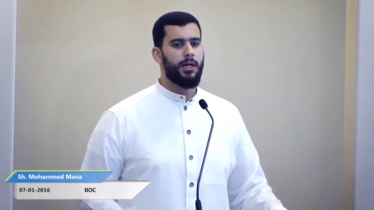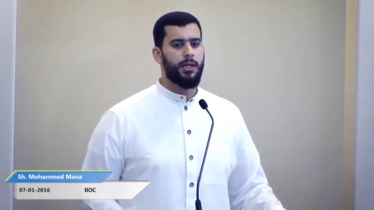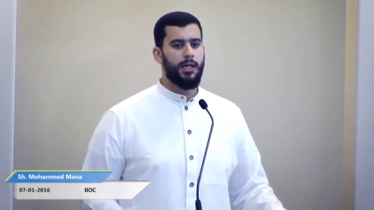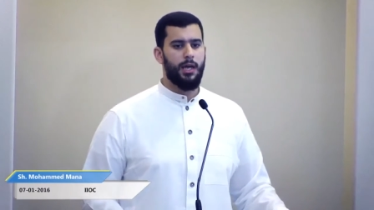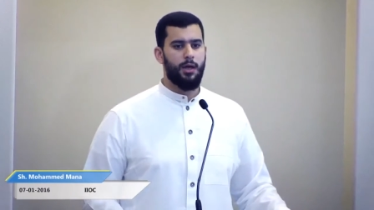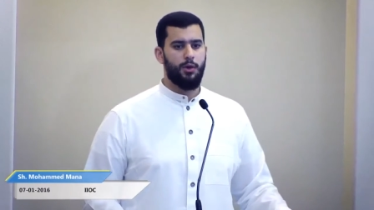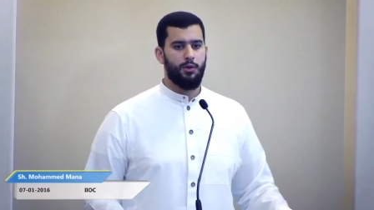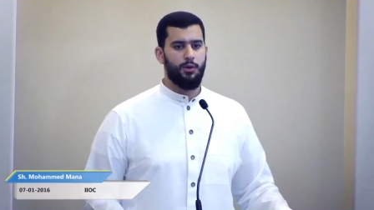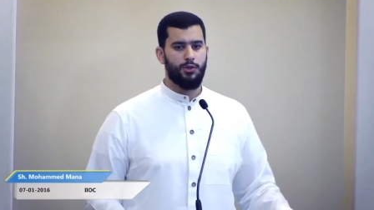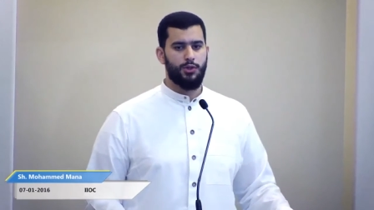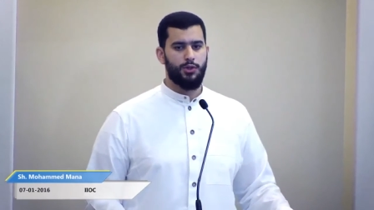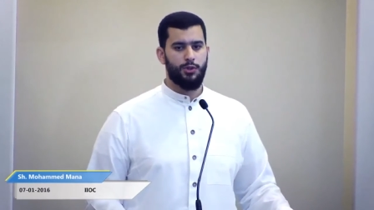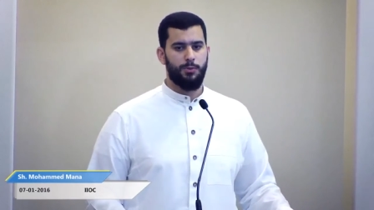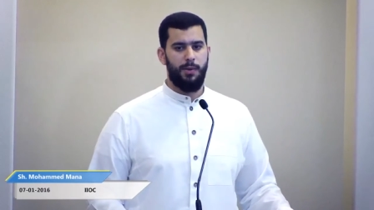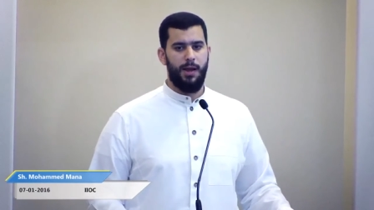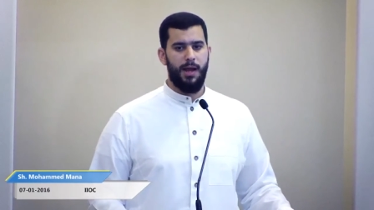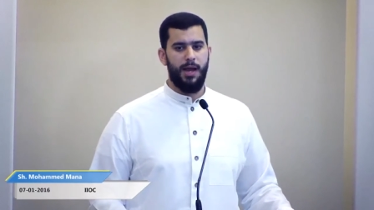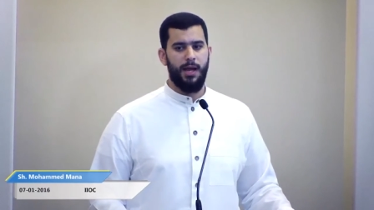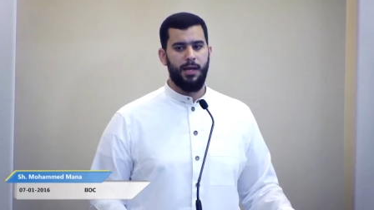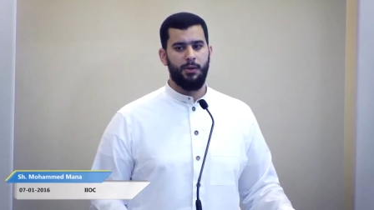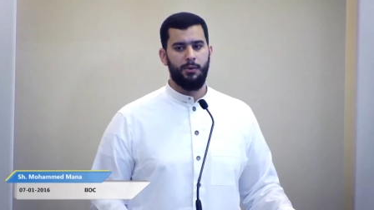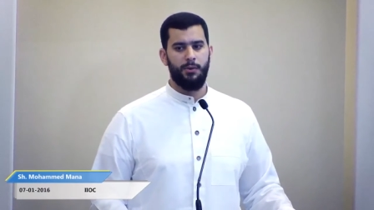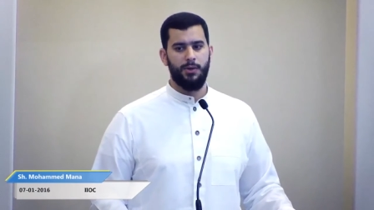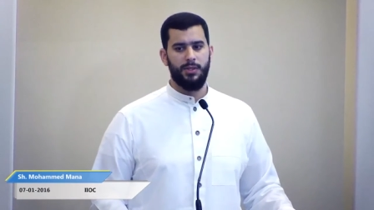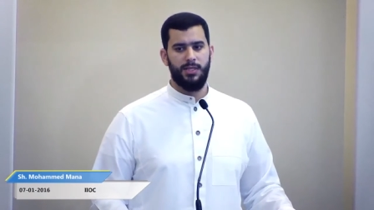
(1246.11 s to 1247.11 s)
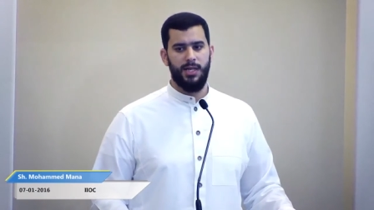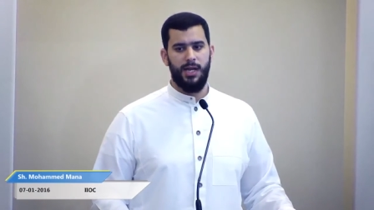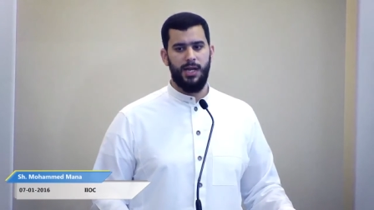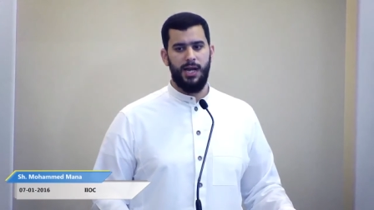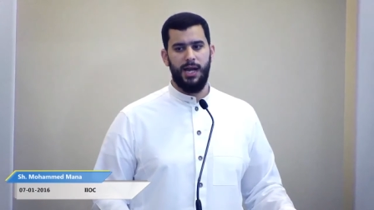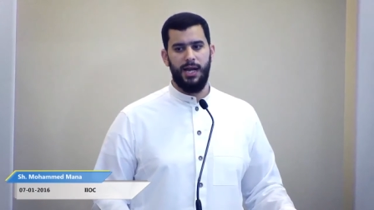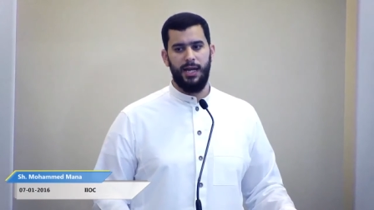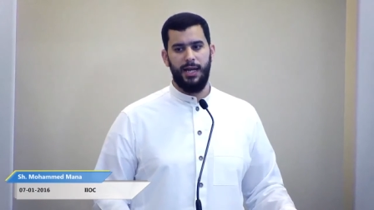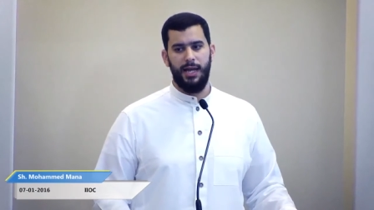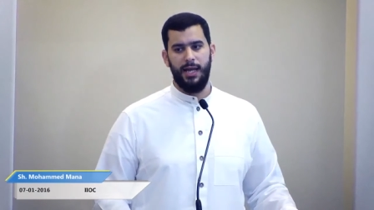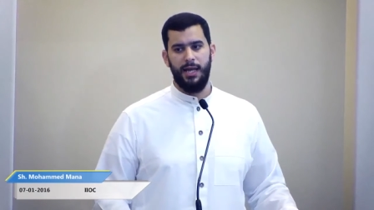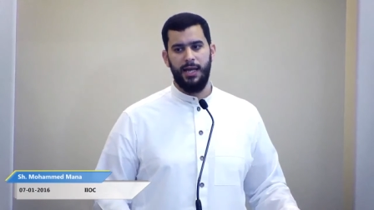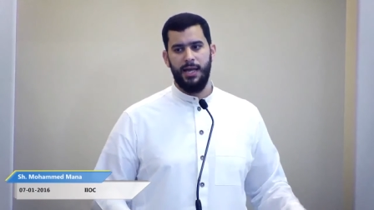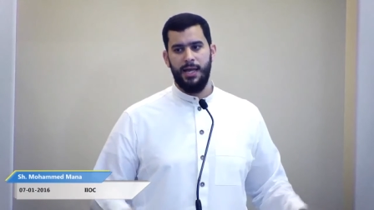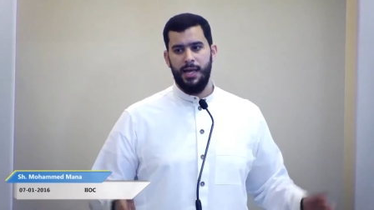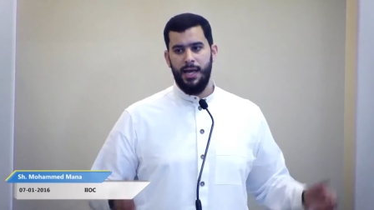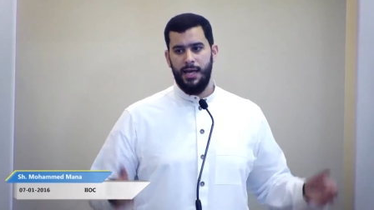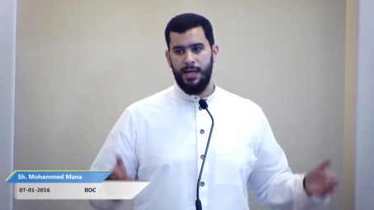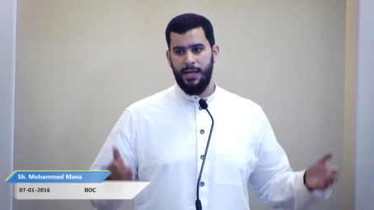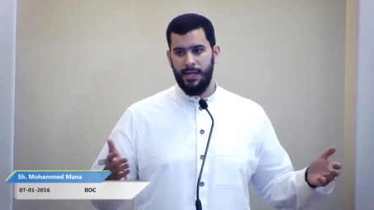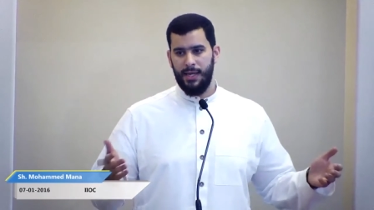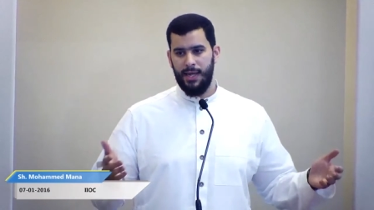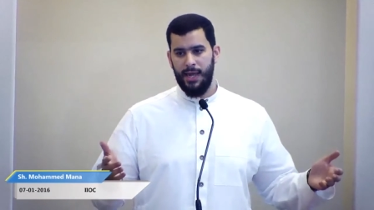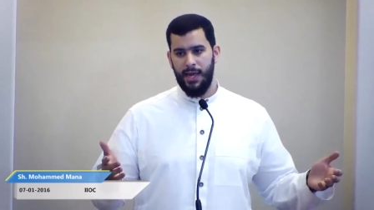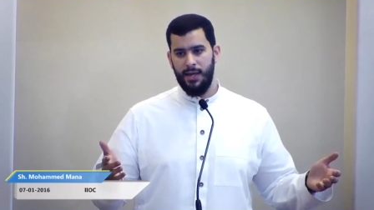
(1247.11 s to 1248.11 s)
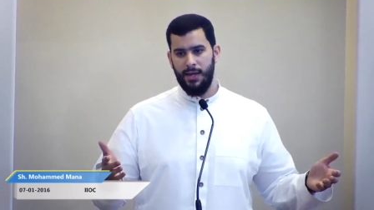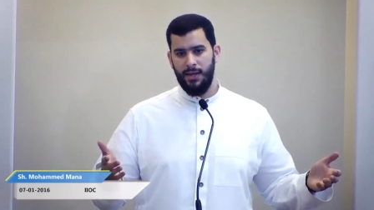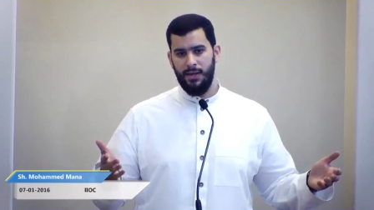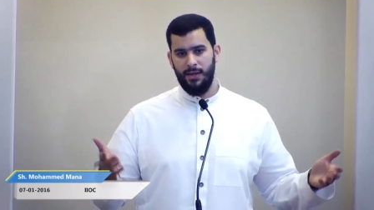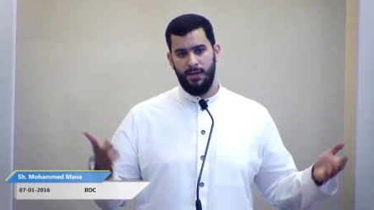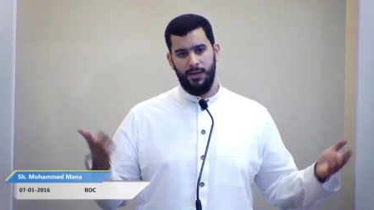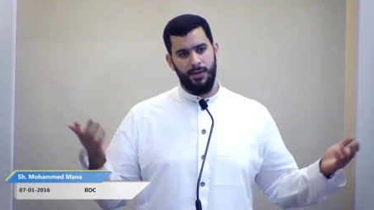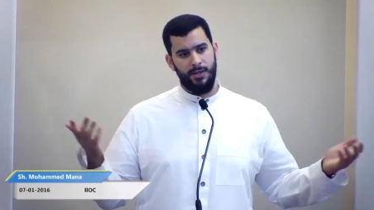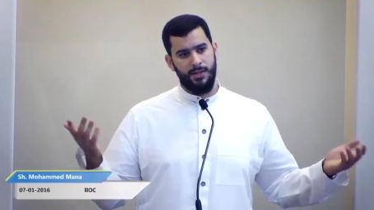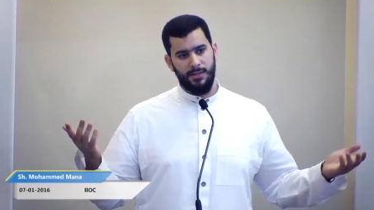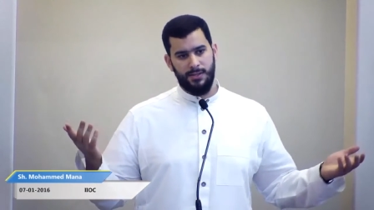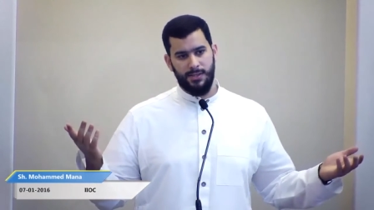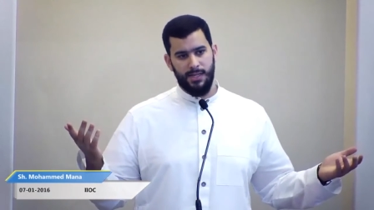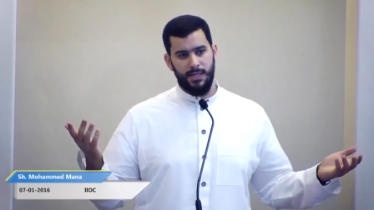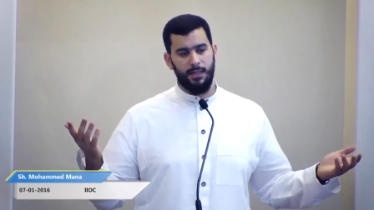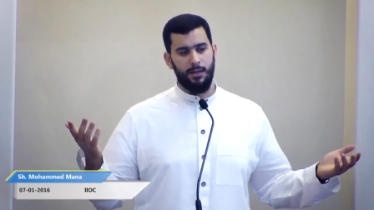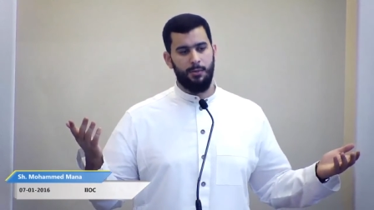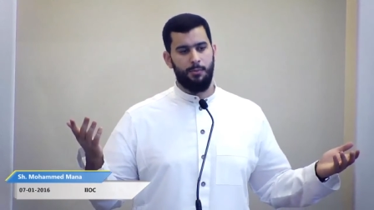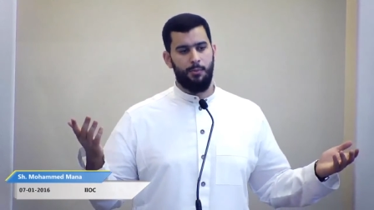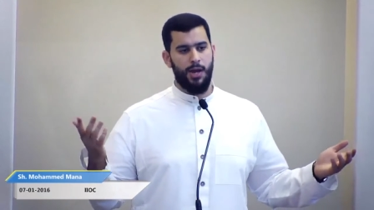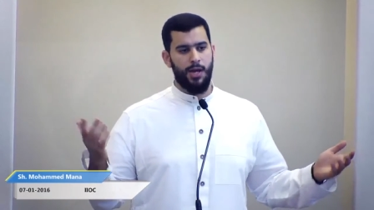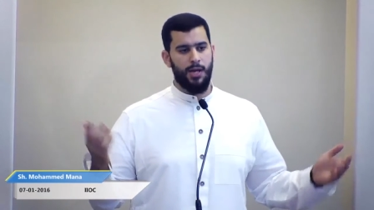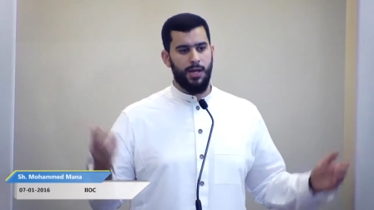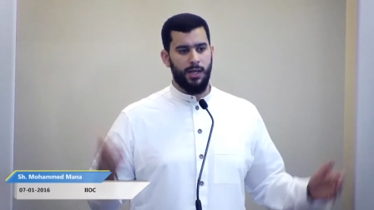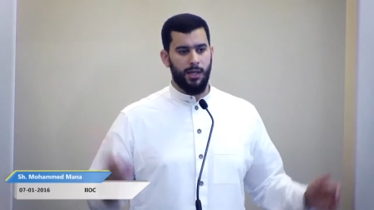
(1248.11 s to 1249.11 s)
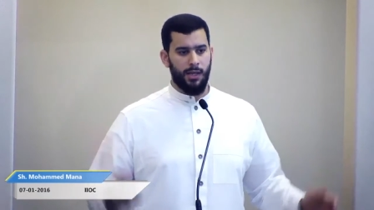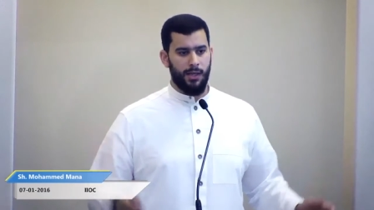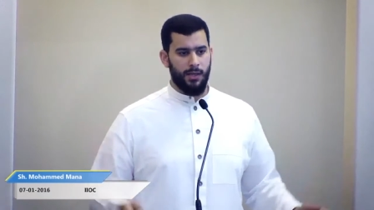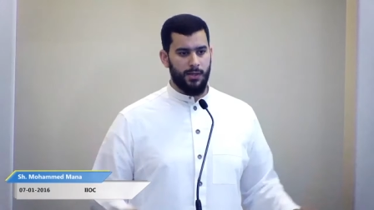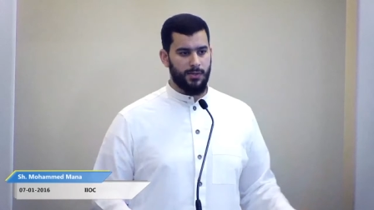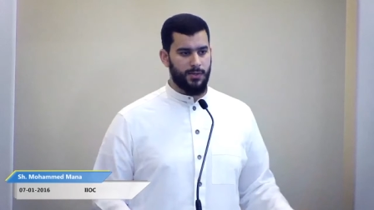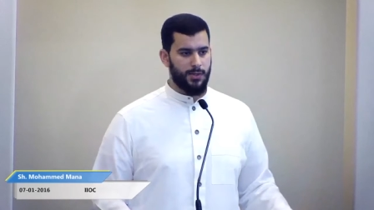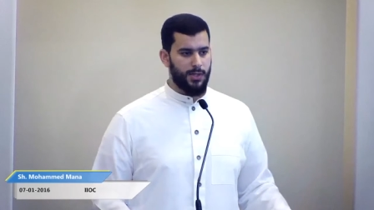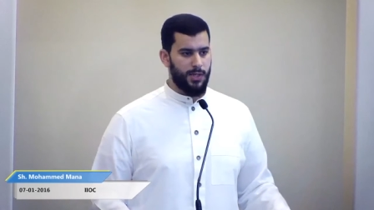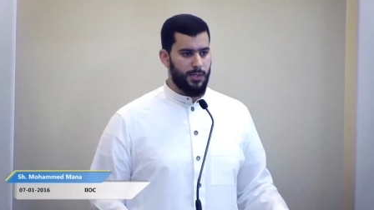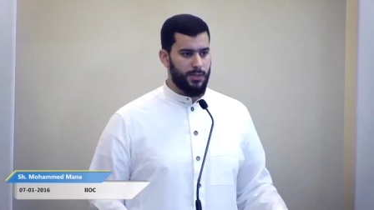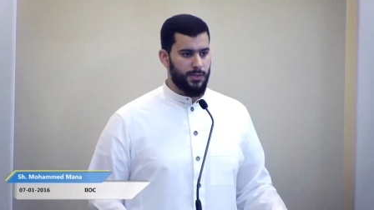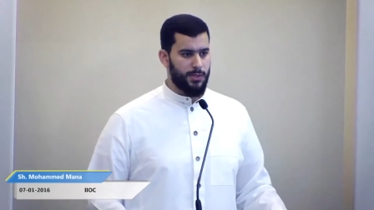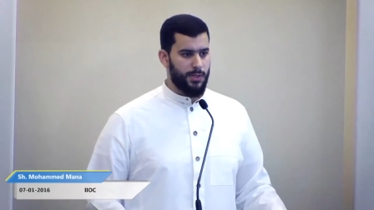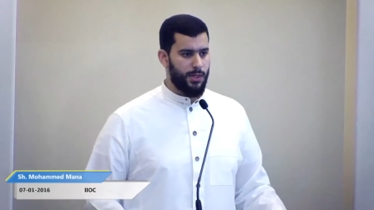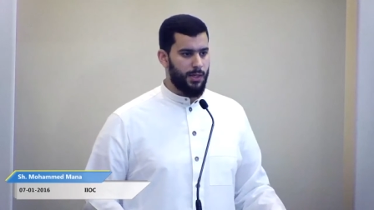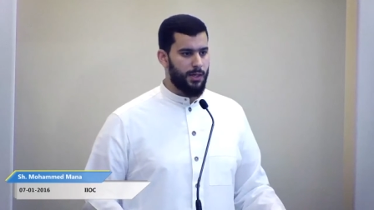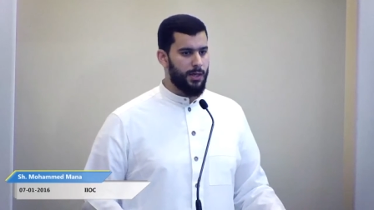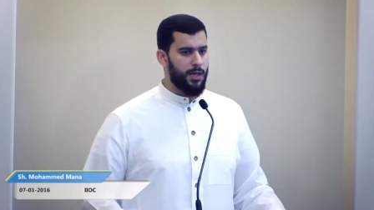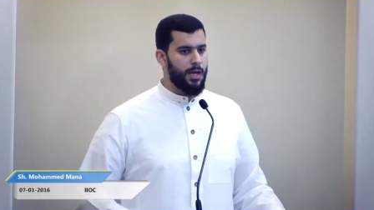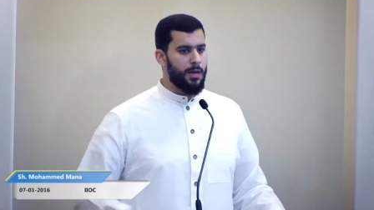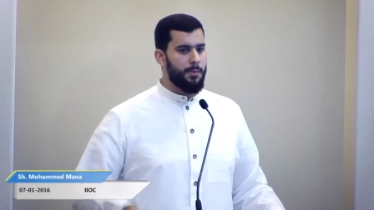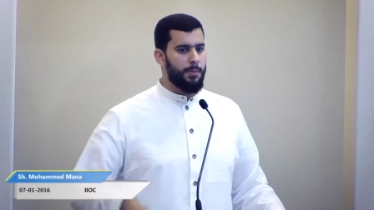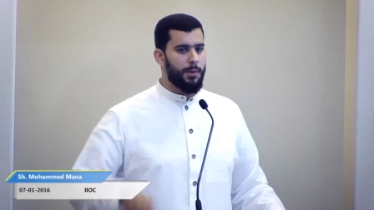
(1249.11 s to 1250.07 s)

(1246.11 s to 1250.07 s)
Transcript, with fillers: Allah subhanahu wa ta'ala. And again, Celebrating is easy.